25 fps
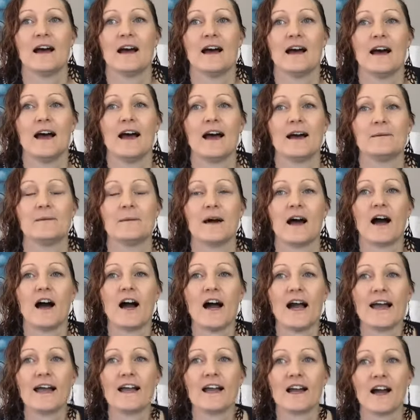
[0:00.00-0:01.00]

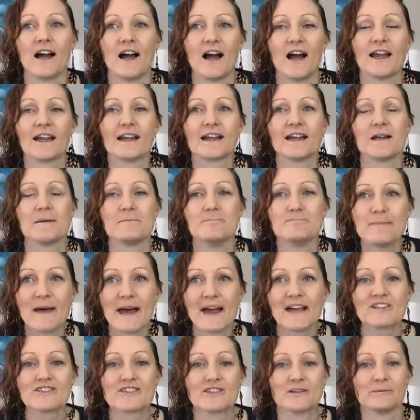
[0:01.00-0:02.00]
I can
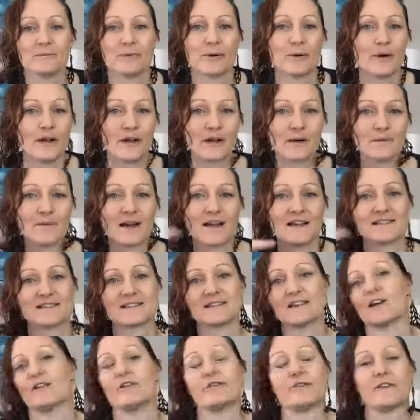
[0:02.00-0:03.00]
imagine putting
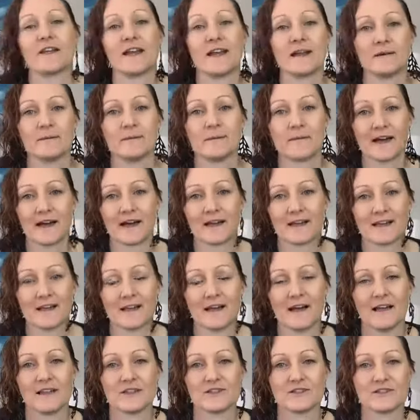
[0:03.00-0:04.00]
myself in my
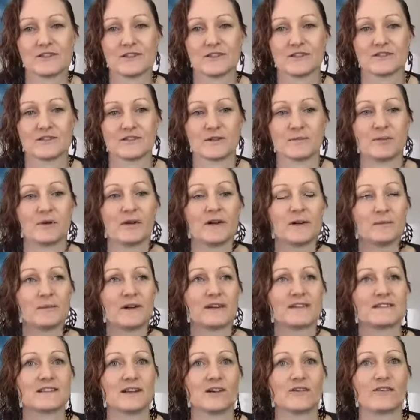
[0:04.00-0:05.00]
client's shoes, or putting
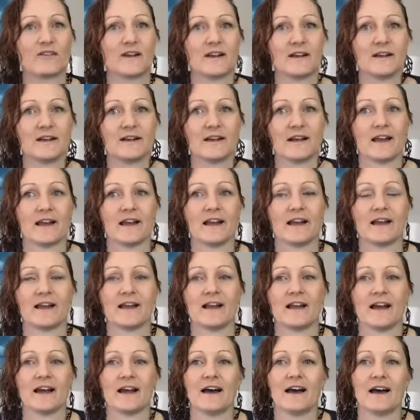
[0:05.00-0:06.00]
myself in
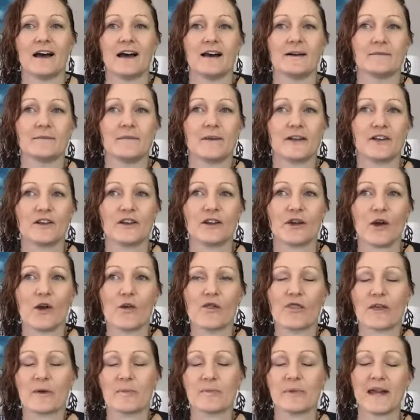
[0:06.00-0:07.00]

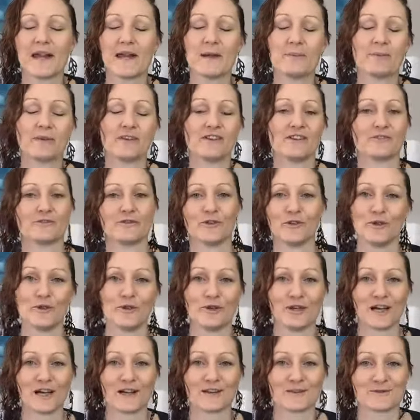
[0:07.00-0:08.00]
the people of
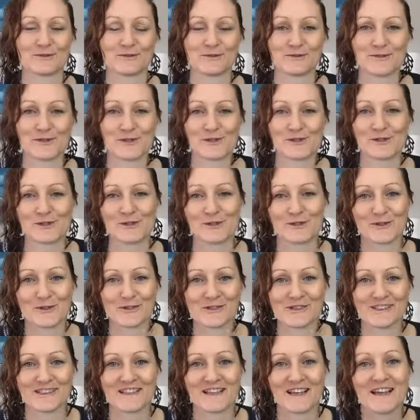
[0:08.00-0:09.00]
Newcastle's
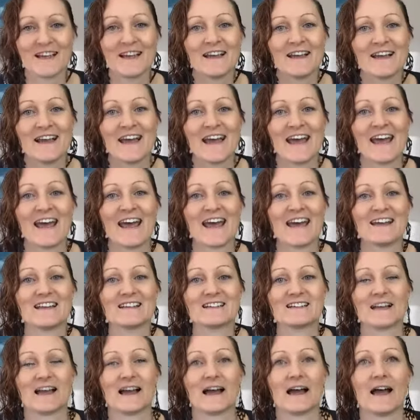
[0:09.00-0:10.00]
shoes,
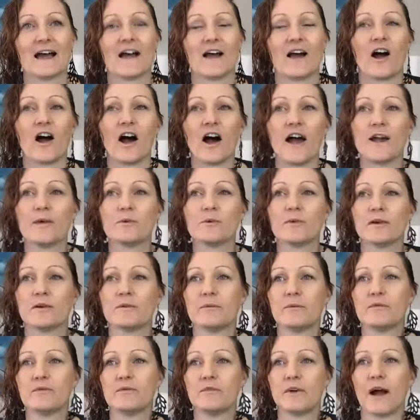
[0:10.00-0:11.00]
and I
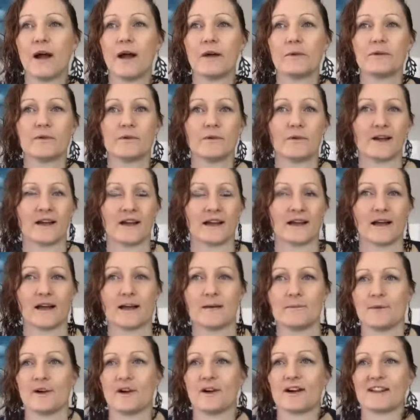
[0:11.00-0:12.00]
would want to
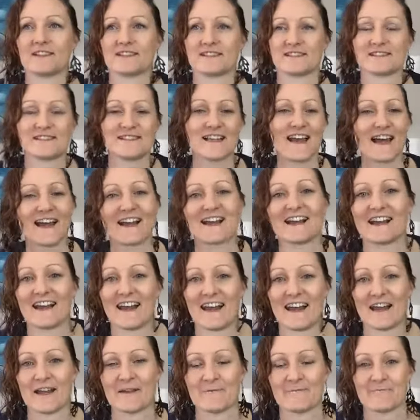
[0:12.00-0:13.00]
come on a
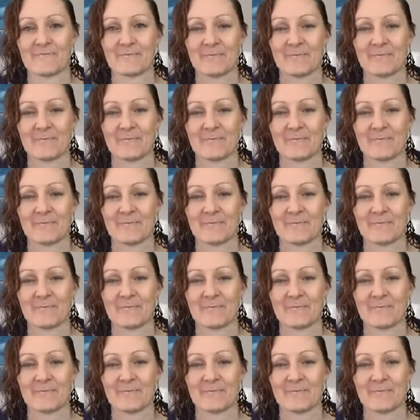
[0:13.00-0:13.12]
Saturday.